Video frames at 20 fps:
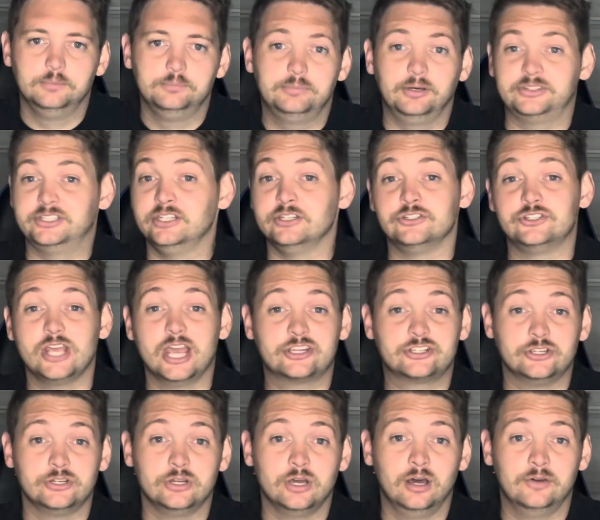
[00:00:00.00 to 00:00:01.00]
But the
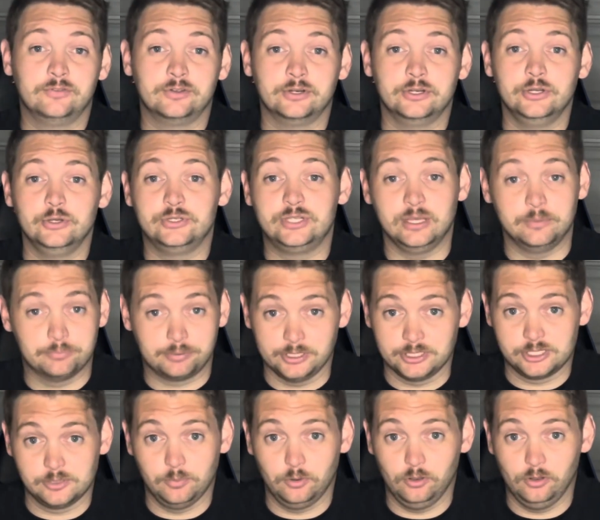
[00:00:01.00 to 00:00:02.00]
injection of their new team
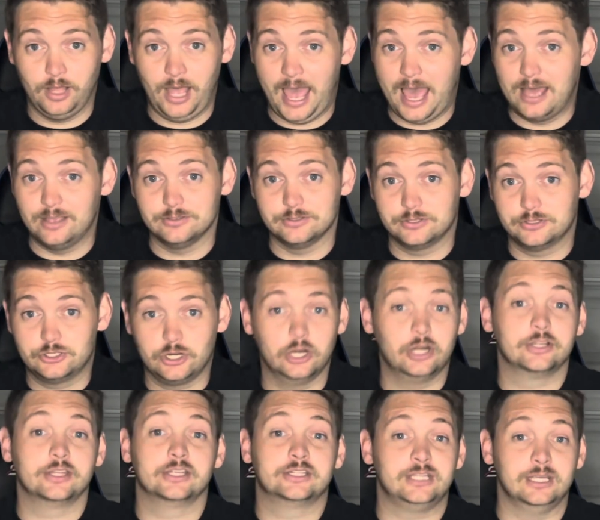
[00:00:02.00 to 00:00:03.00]
principal has
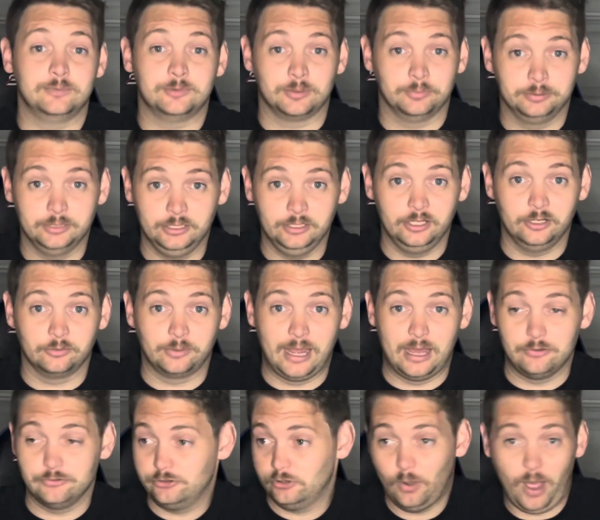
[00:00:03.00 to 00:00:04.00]
turned the team completely
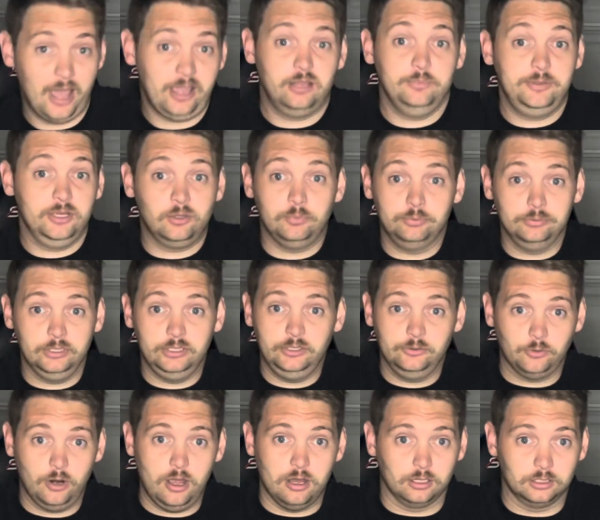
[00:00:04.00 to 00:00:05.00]
around, so I could be completely
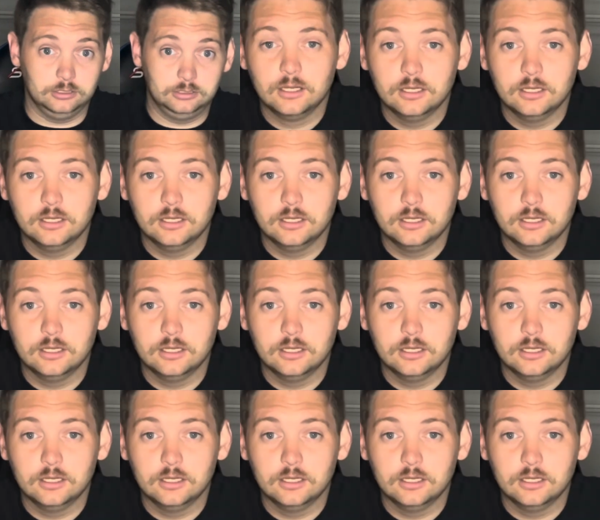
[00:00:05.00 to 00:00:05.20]
wrong.